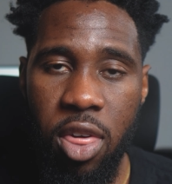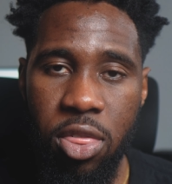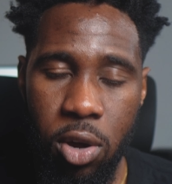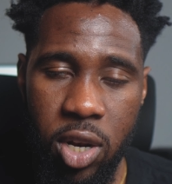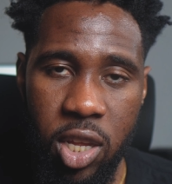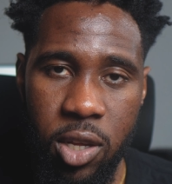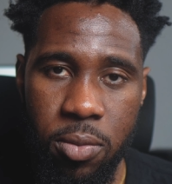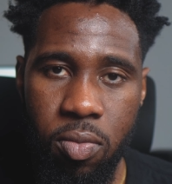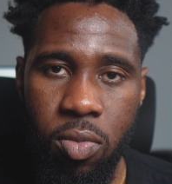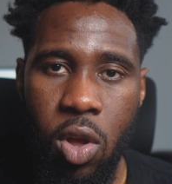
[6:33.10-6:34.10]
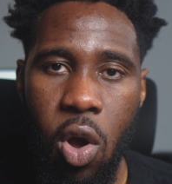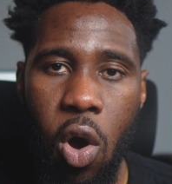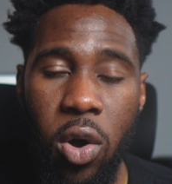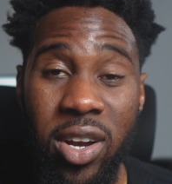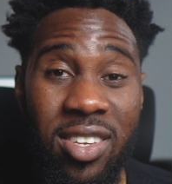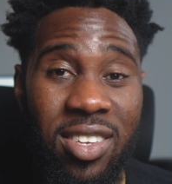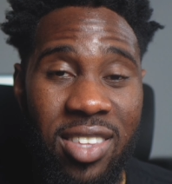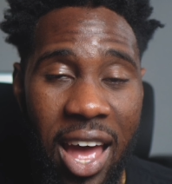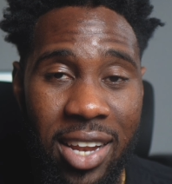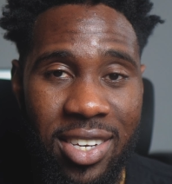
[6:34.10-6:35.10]
Thirdly,
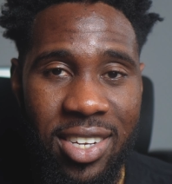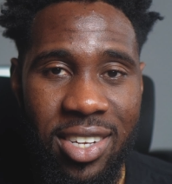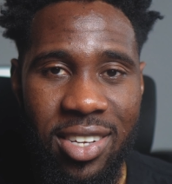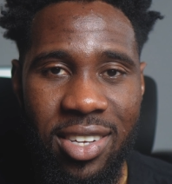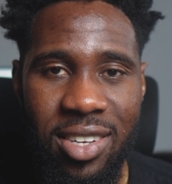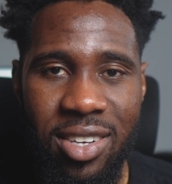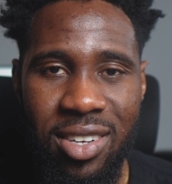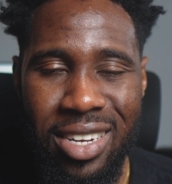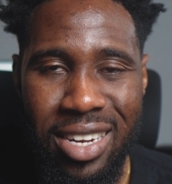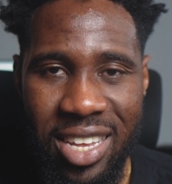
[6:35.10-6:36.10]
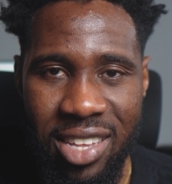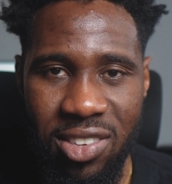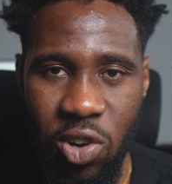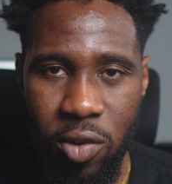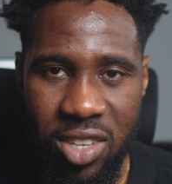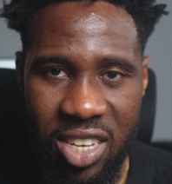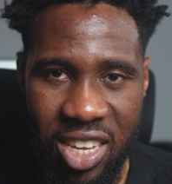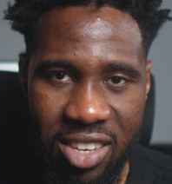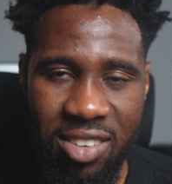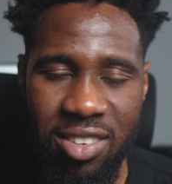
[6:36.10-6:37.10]
understand the needs of the
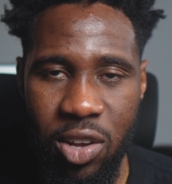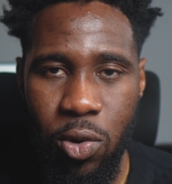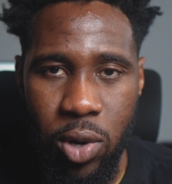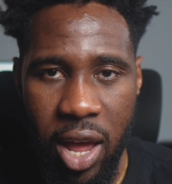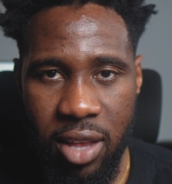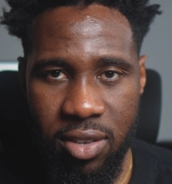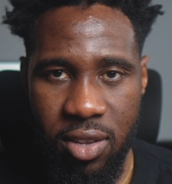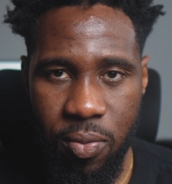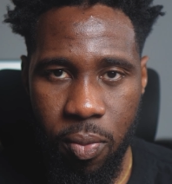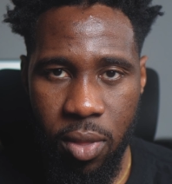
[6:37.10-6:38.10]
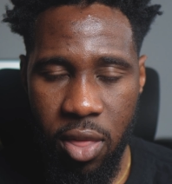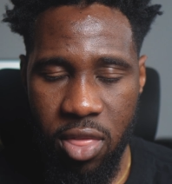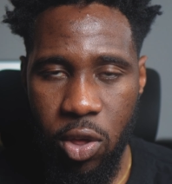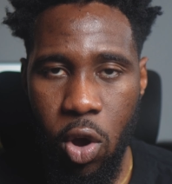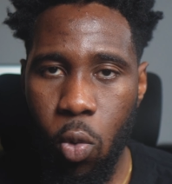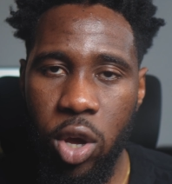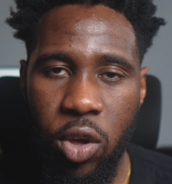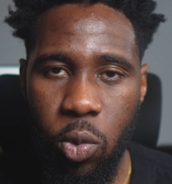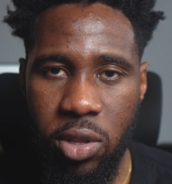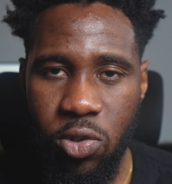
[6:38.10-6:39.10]
key stakeholders that you're
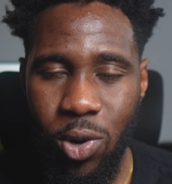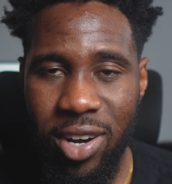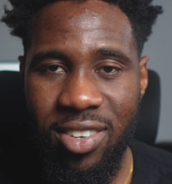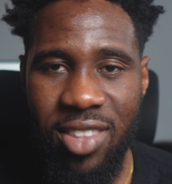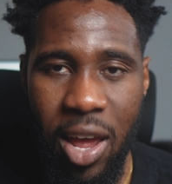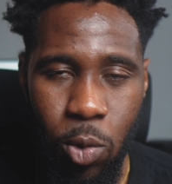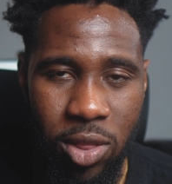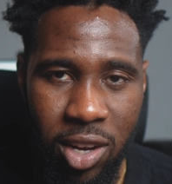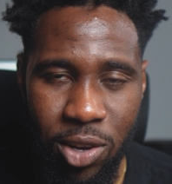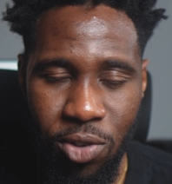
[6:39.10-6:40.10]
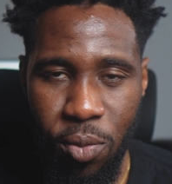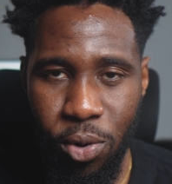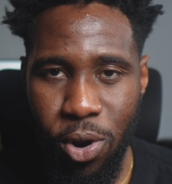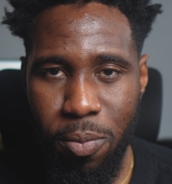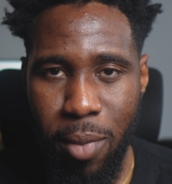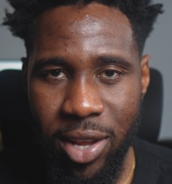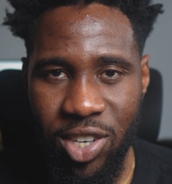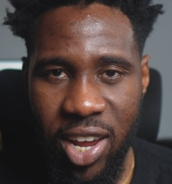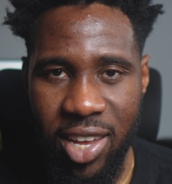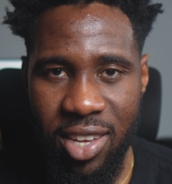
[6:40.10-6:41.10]
working with. So understand what the need of your product
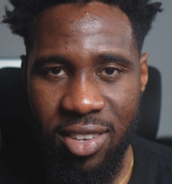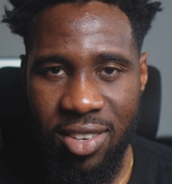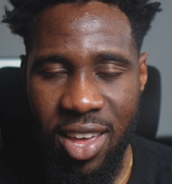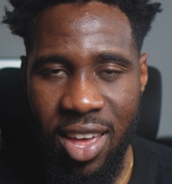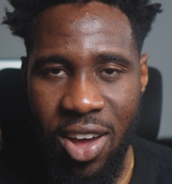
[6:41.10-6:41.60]
manager is,